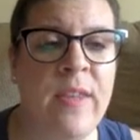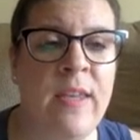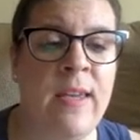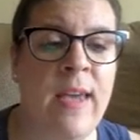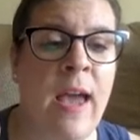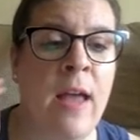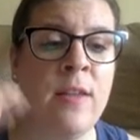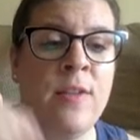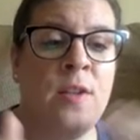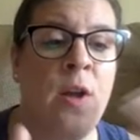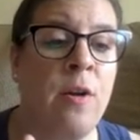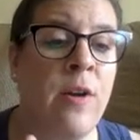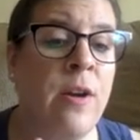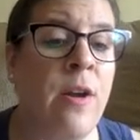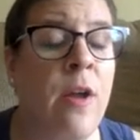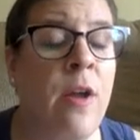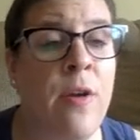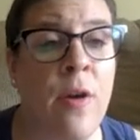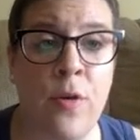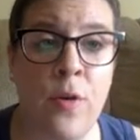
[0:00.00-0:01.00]
get started
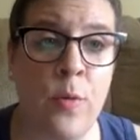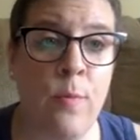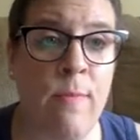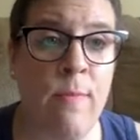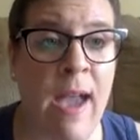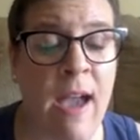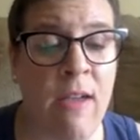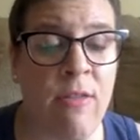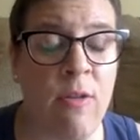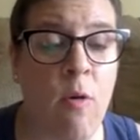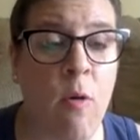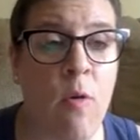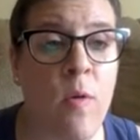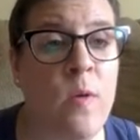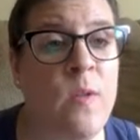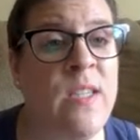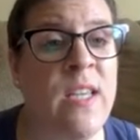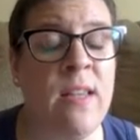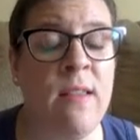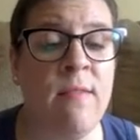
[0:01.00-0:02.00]
on our new math
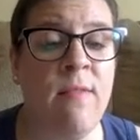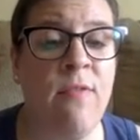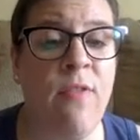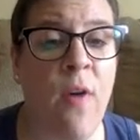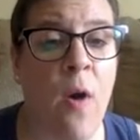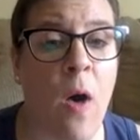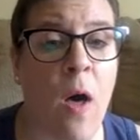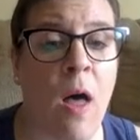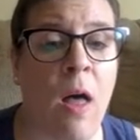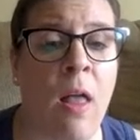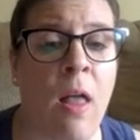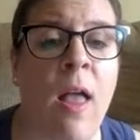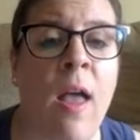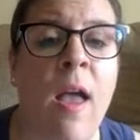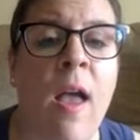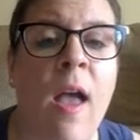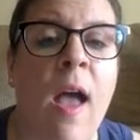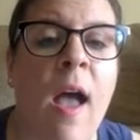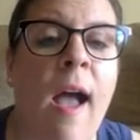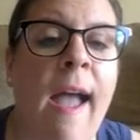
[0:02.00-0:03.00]
goals in the fall,
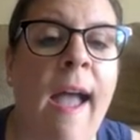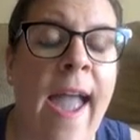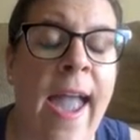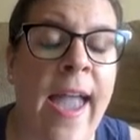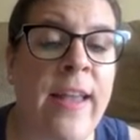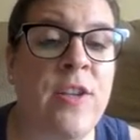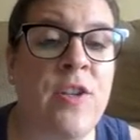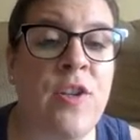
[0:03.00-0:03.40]
and